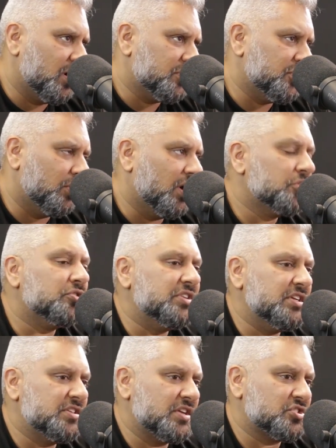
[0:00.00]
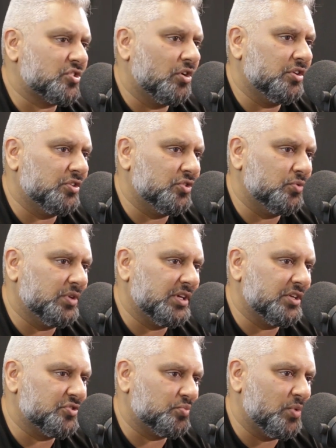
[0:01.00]
you know, other DJs started doing
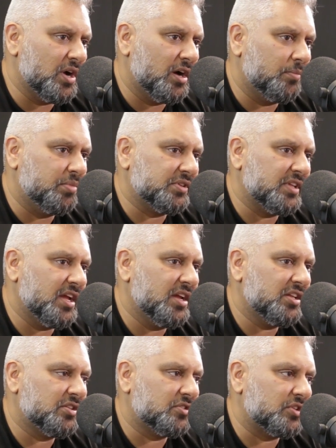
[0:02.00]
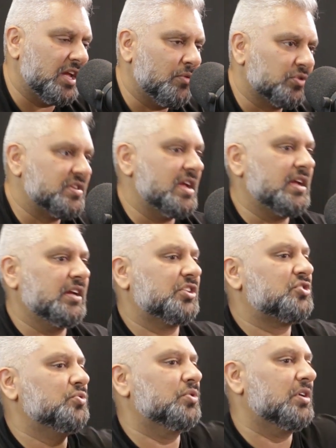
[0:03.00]
it as well, but they they were taking
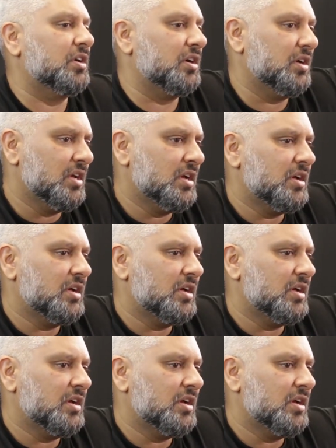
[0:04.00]
it to a